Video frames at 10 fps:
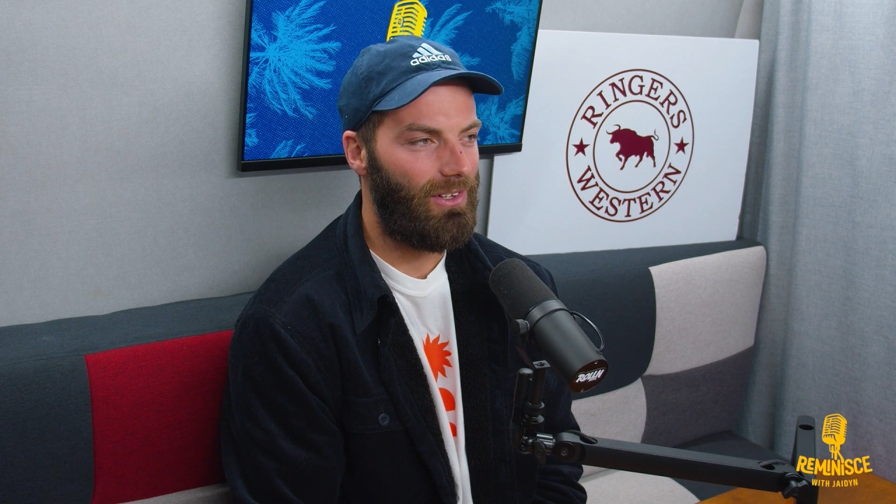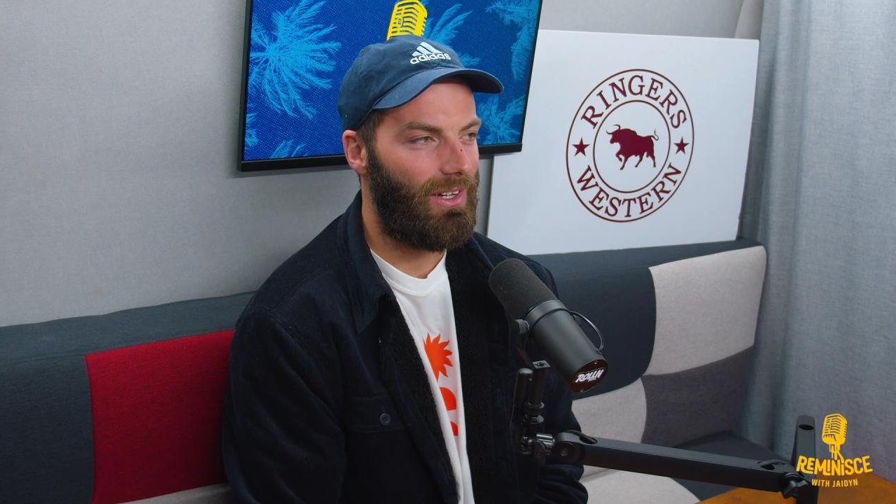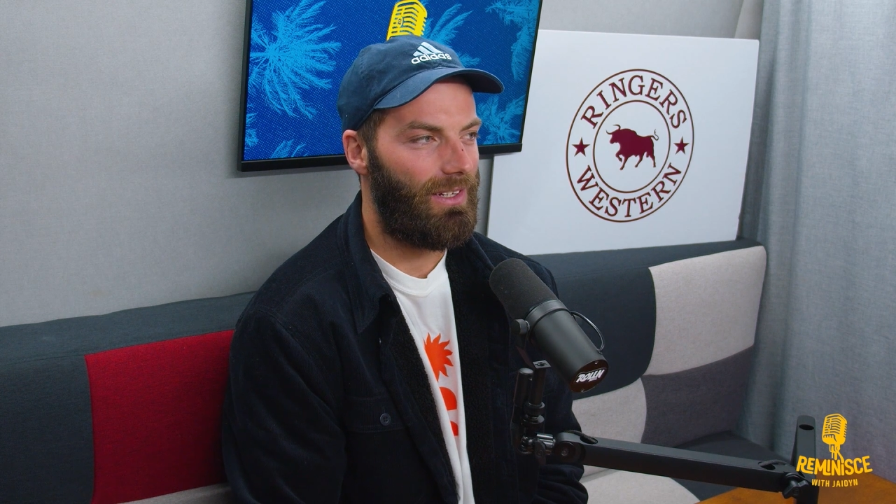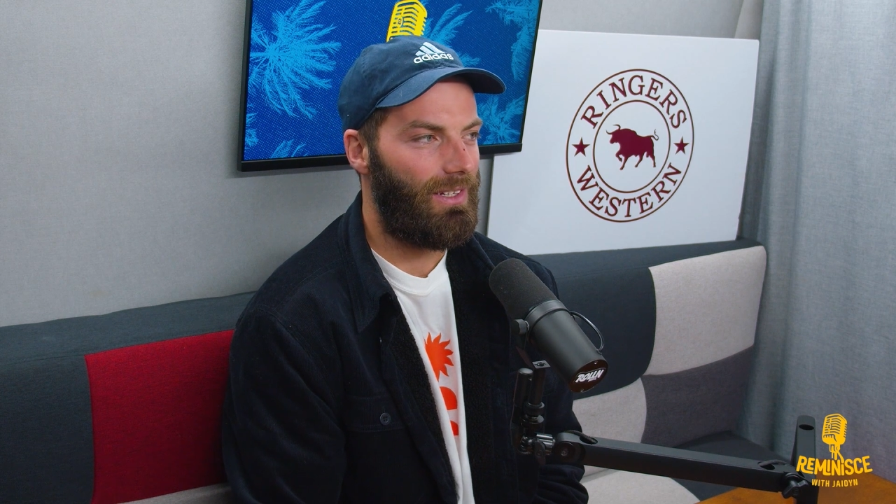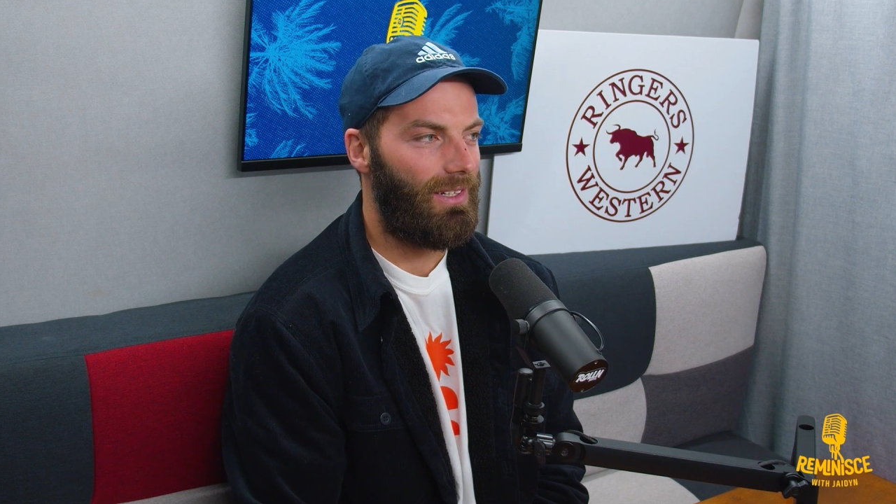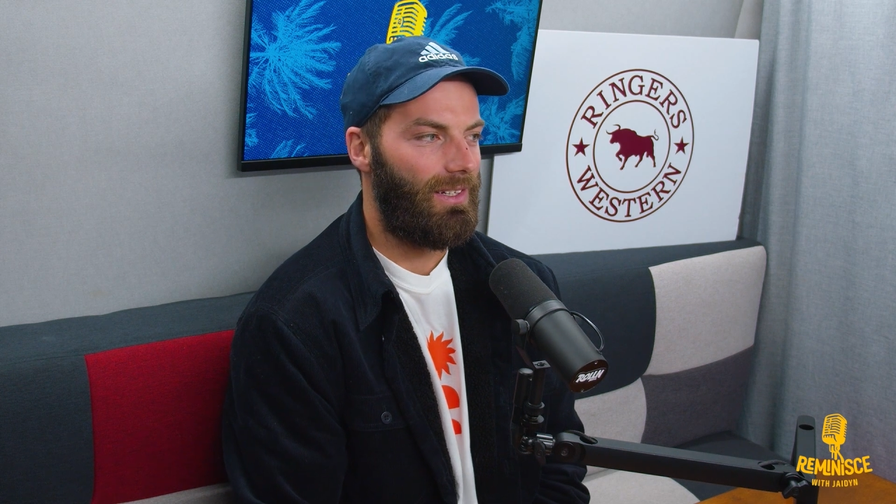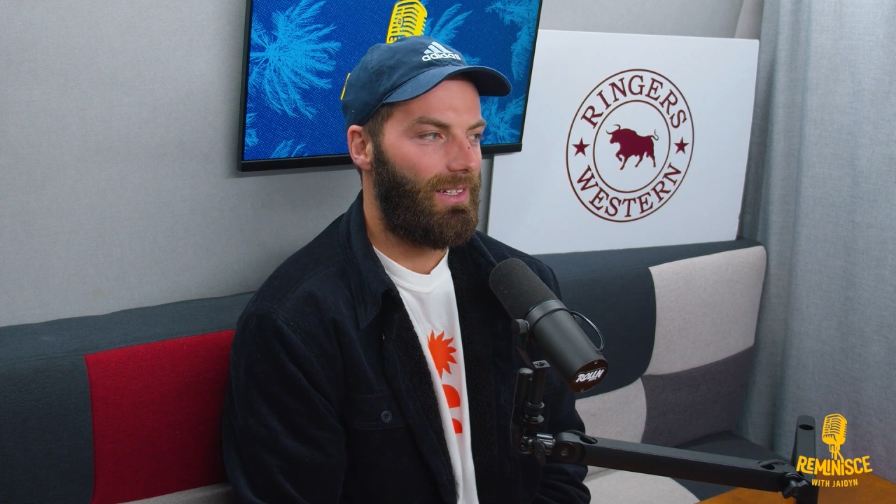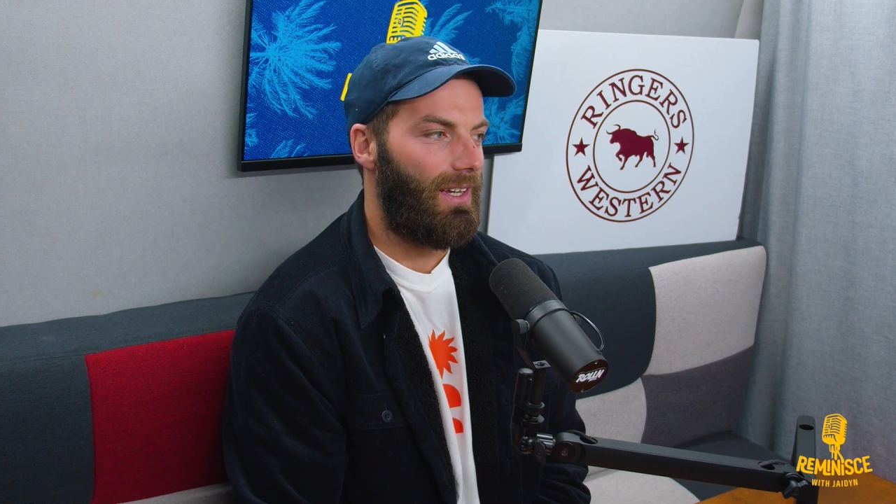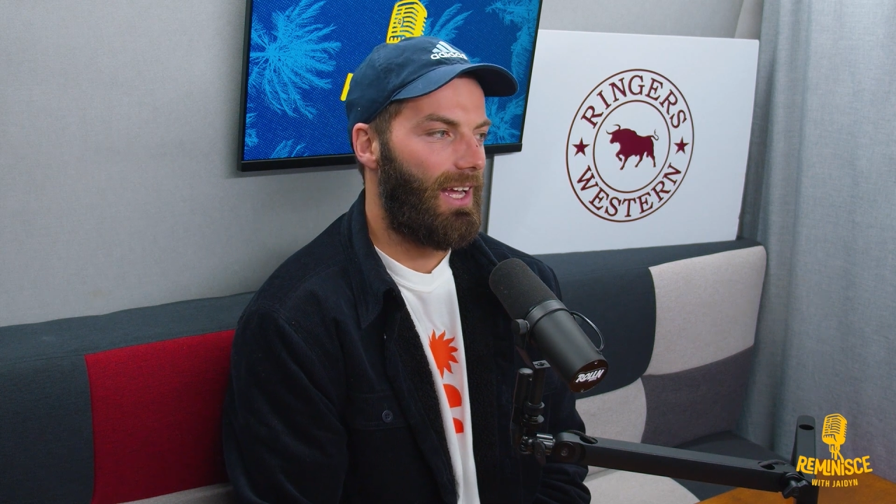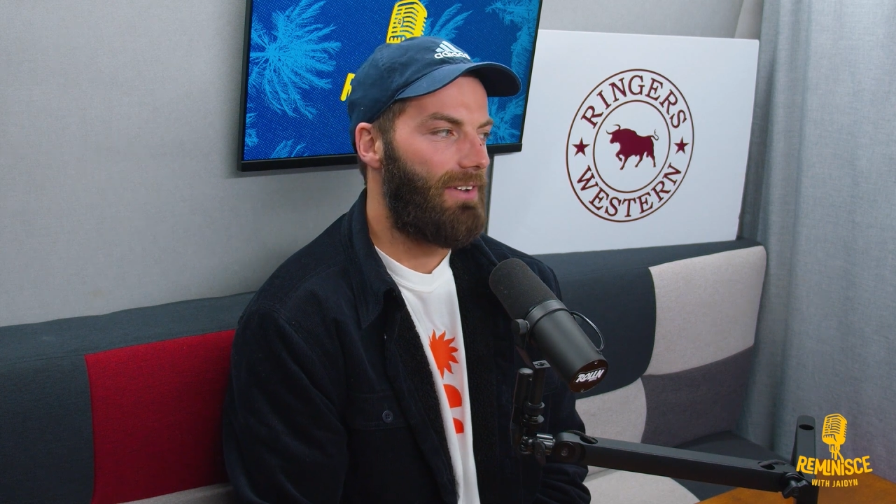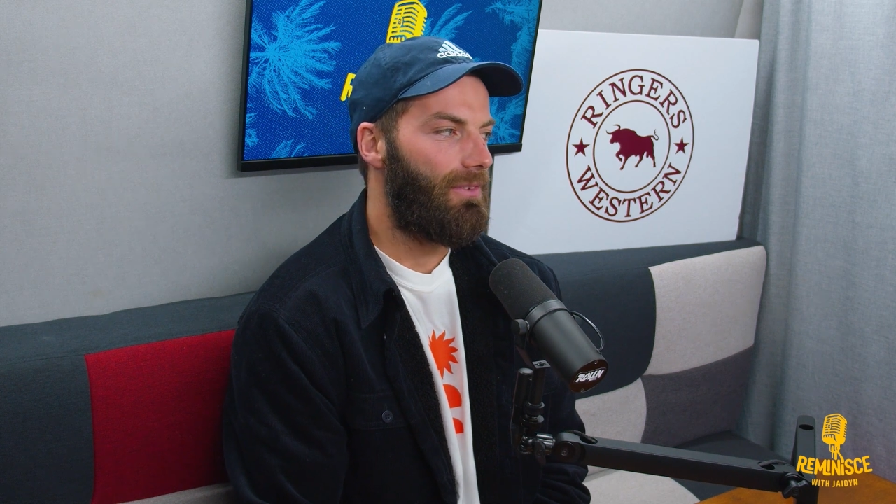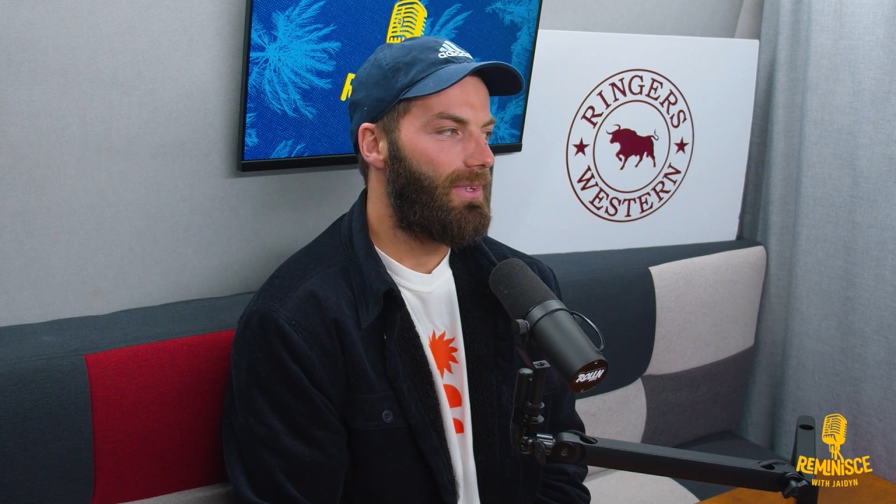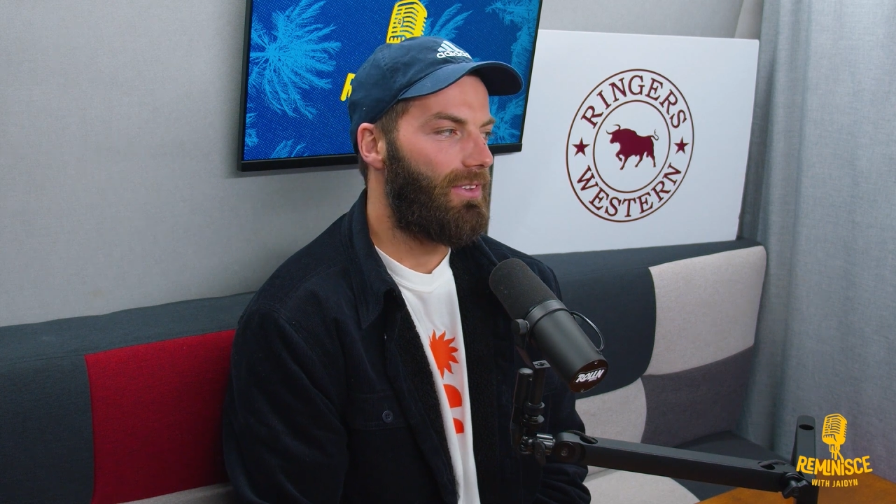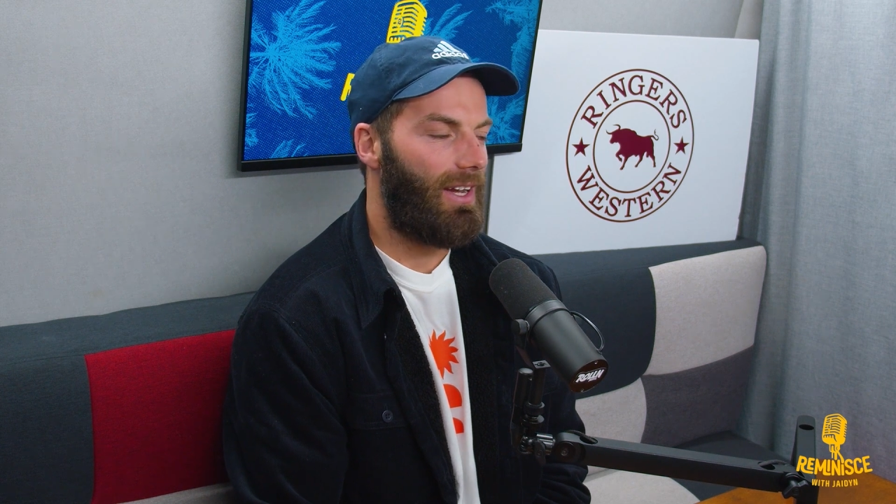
like, even with